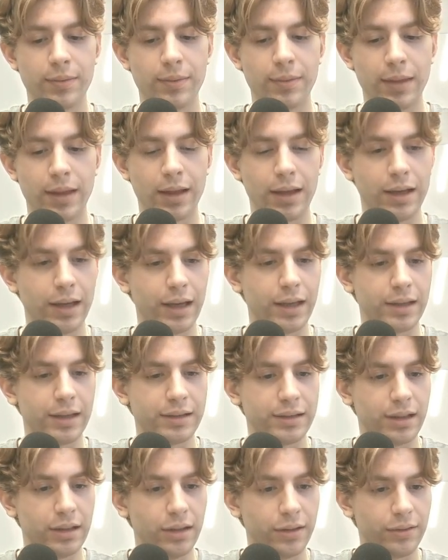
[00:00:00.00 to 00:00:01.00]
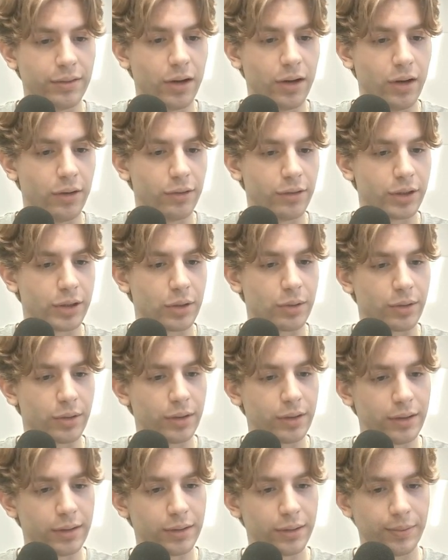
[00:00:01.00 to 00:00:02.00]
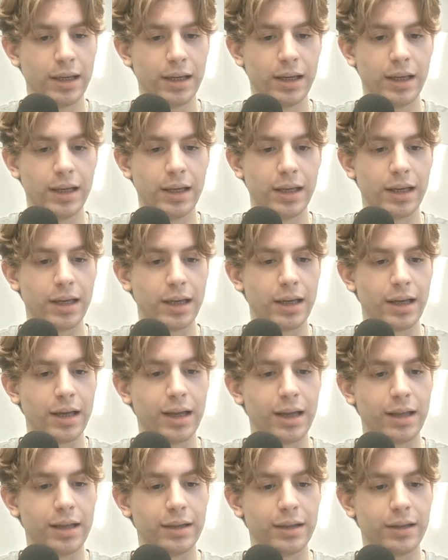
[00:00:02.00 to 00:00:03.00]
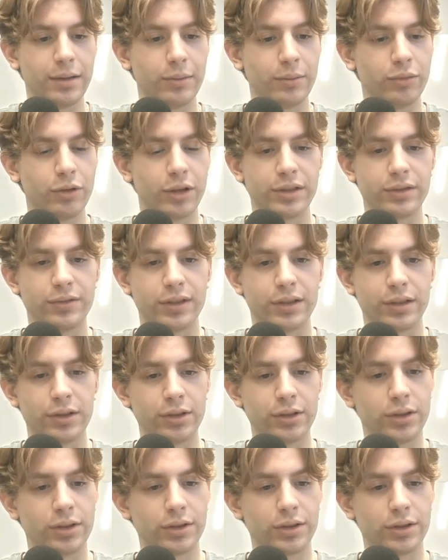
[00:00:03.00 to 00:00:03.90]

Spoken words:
instead of "our restaurant," and press finish.